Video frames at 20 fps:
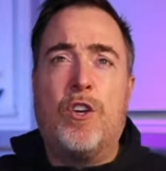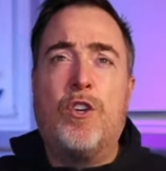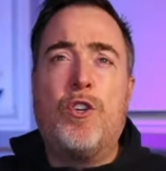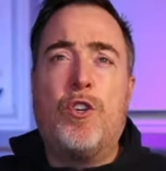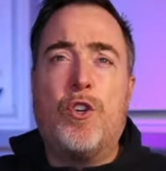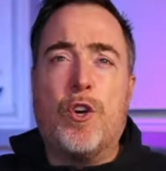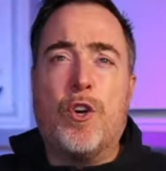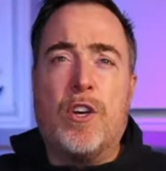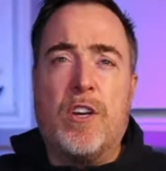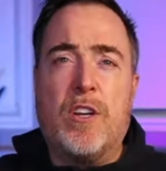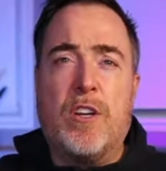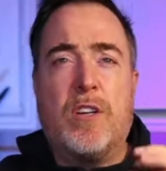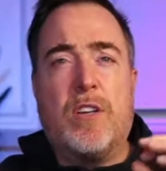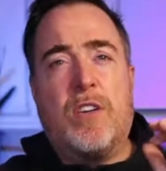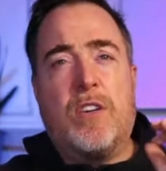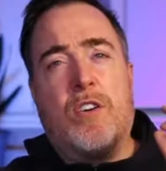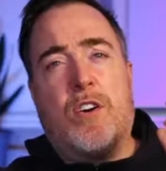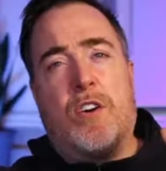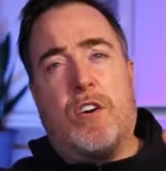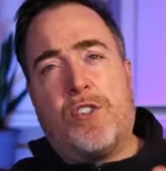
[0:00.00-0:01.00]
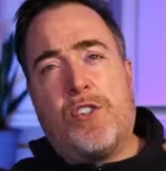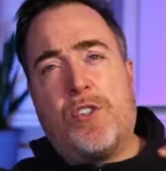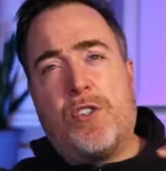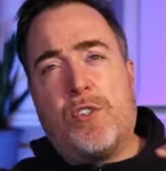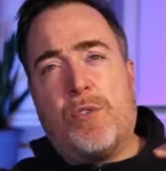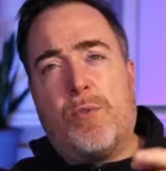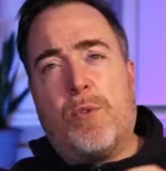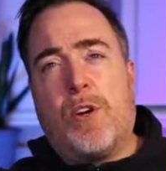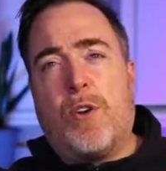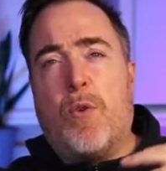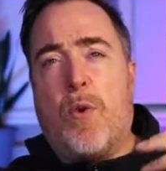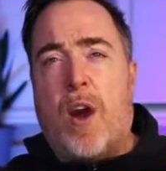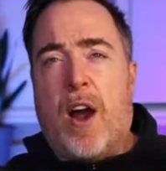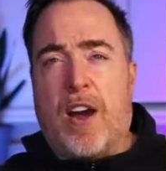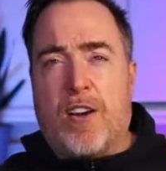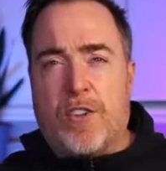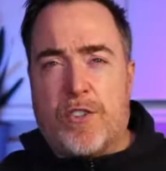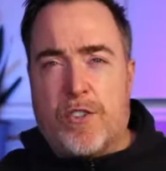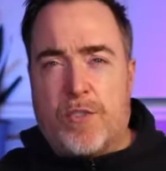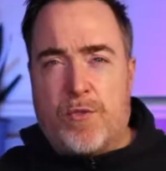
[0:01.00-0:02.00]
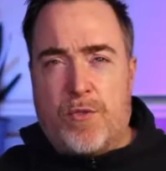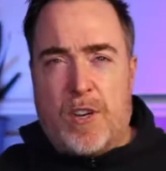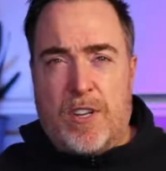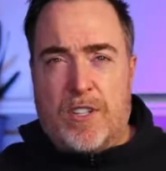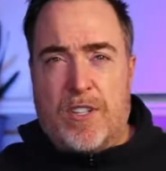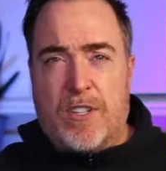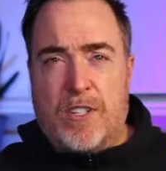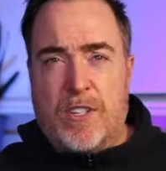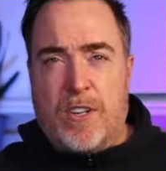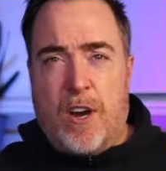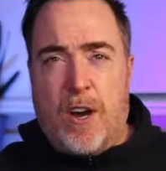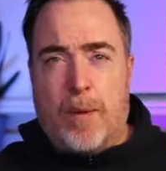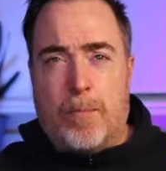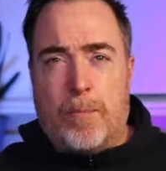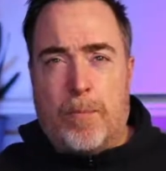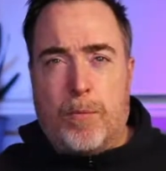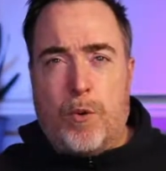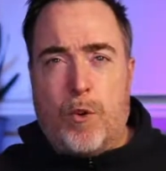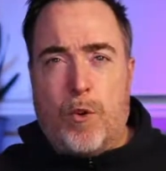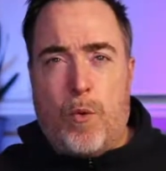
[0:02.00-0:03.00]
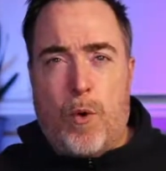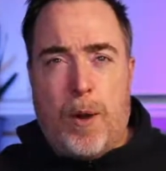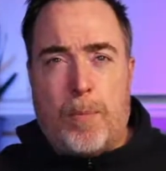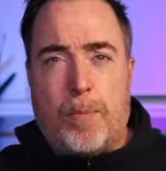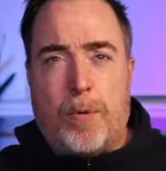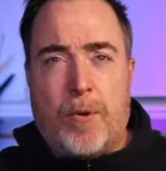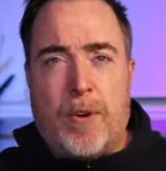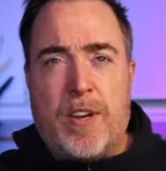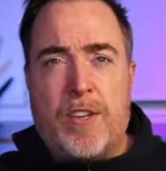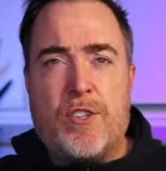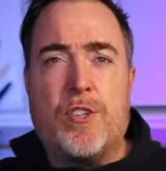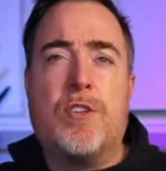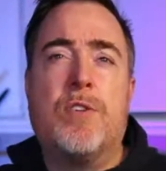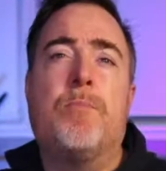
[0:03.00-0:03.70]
Good culture requires trust and cooperation.